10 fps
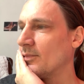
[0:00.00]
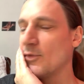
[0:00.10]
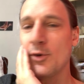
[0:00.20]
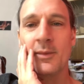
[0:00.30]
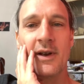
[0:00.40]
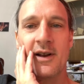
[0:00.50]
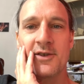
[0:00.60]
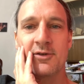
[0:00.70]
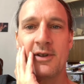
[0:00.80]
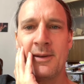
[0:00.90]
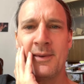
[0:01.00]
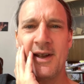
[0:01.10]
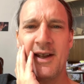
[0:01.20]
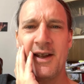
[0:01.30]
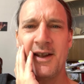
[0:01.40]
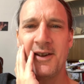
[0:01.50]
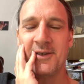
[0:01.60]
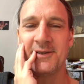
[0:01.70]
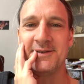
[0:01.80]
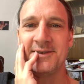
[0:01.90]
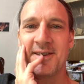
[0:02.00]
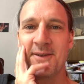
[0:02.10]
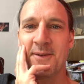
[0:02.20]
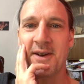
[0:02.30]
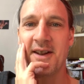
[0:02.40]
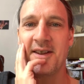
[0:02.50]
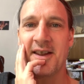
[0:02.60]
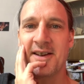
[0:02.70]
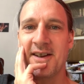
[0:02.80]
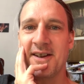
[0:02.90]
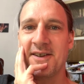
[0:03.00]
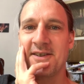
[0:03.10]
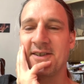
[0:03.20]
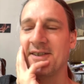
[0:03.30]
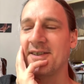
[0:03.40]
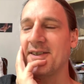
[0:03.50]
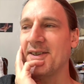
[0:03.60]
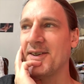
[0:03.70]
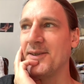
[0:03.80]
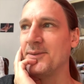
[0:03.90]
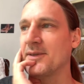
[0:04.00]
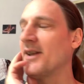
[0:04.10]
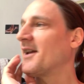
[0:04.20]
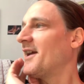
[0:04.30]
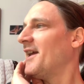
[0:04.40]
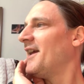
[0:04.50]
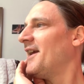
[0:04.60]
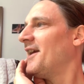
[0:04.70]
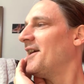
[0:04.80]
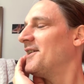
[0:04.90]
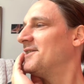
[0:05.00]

normally I scream, eh, want to hear that kid. Um, eh!